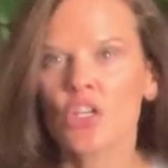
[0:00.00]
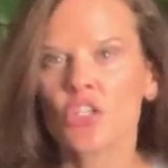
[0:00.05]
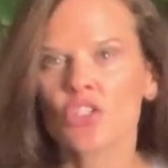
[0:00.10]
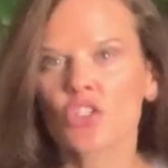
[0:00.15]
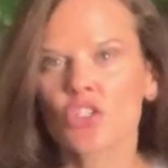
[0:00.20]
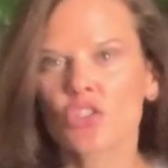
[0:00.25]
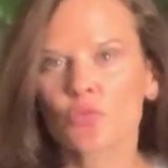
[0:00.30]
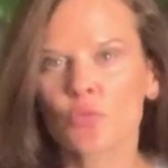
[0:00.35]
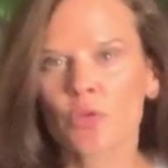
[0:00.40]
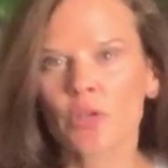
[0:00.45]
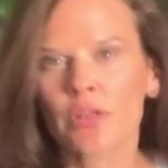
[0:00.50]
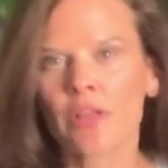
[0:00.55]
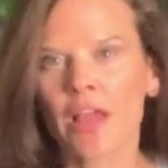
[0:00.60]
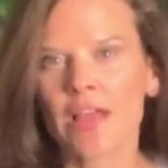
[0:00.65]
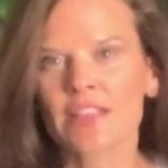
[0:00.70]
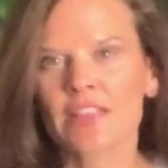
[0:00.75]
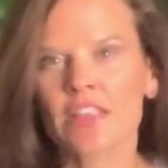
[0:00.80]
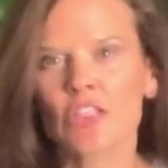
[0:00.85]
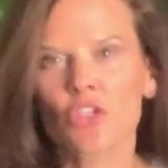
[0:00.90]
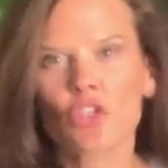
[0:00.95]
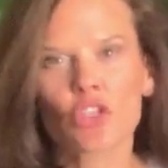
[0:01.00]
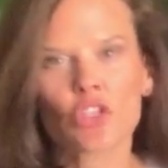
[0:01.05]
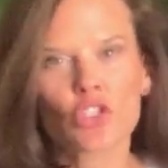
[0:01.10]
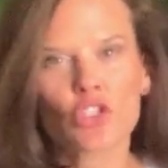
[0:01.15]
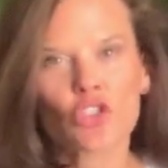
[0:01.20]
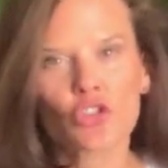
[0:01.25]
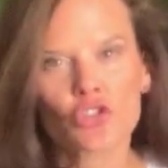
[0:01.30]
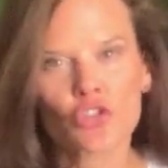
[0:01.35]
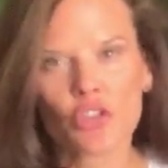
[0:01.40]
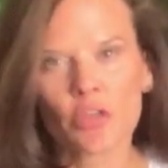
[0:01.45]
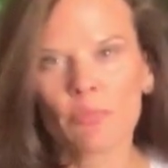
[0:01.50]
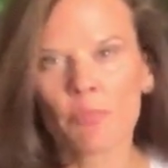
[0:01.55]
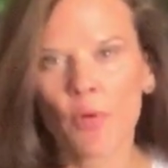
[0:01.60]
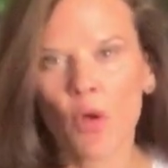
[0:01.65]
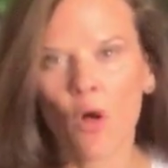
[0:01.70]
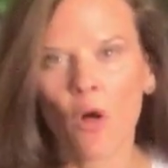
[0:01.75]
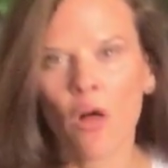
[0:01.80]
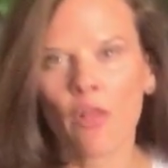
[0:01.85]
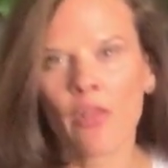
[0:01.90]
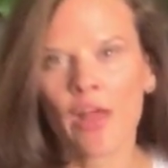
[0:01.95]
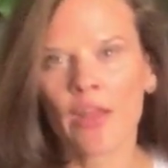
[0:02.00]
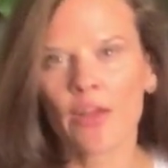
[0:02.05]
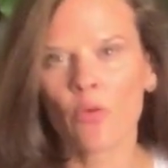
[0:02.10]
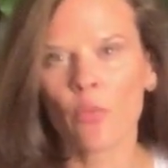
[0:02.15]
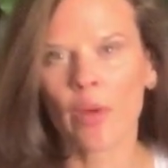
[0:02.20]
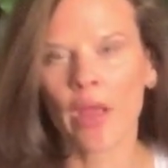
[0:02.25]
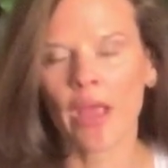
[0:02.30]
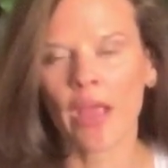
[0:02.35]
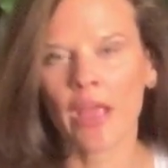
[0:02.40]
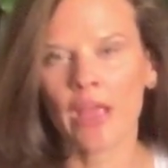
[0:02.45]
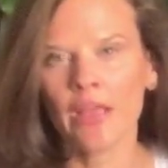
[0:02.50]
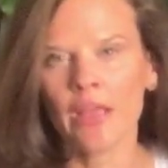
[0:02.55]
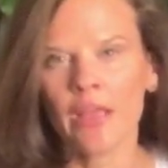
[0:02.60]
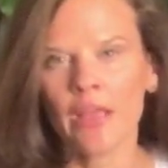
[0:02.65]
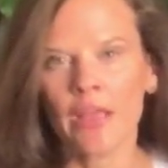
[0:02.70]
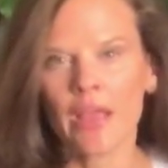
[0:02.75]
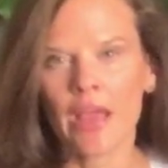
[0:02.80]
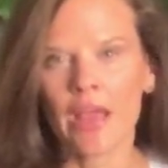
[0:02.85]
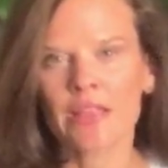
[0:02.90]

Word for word: Just realizing you can strip all that away